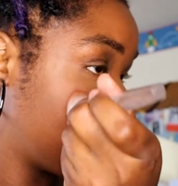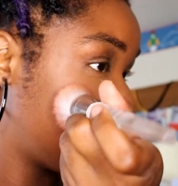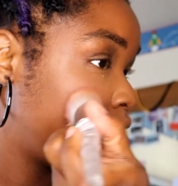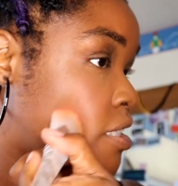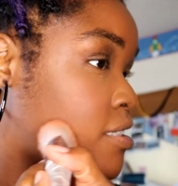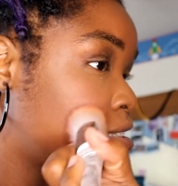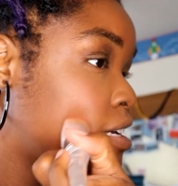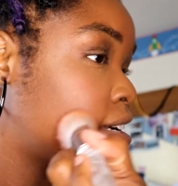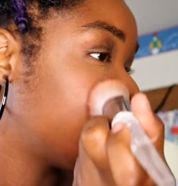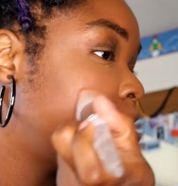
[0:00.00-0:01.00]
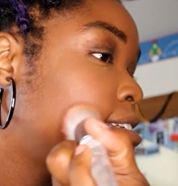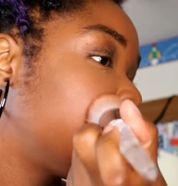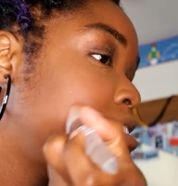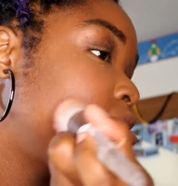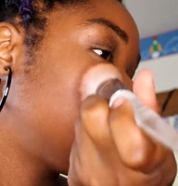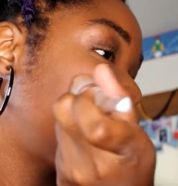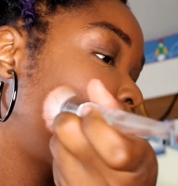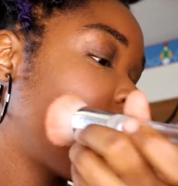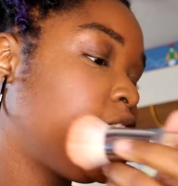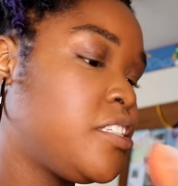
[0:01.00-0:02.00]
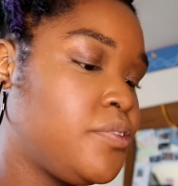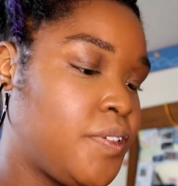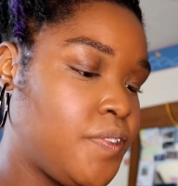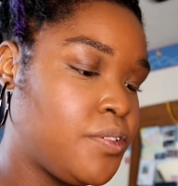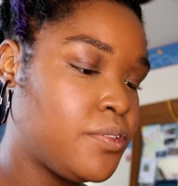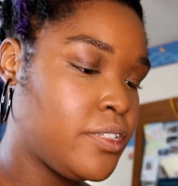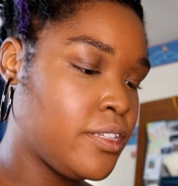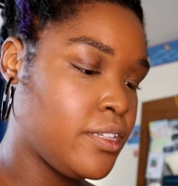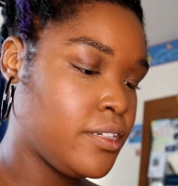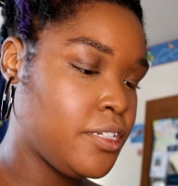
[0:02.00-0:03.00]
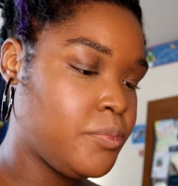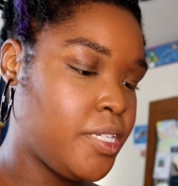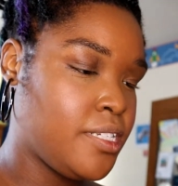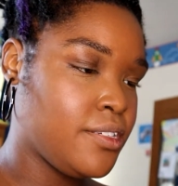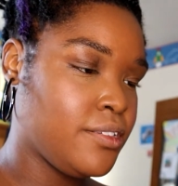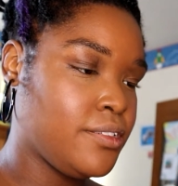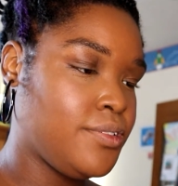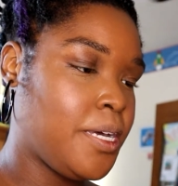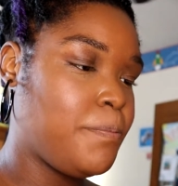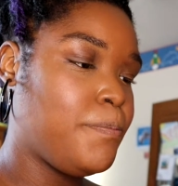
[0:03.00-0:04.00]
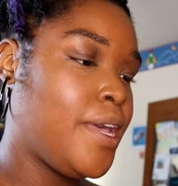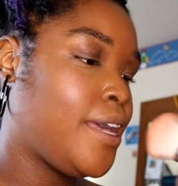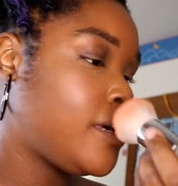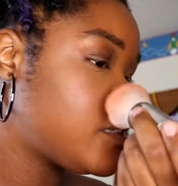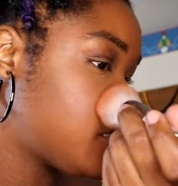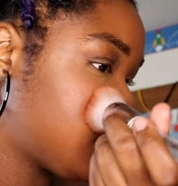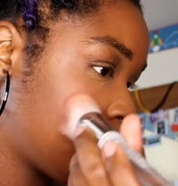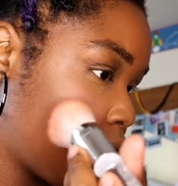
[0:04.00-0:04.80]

But this is like, it's a nice little sheen with no glitter, but it's also not matte.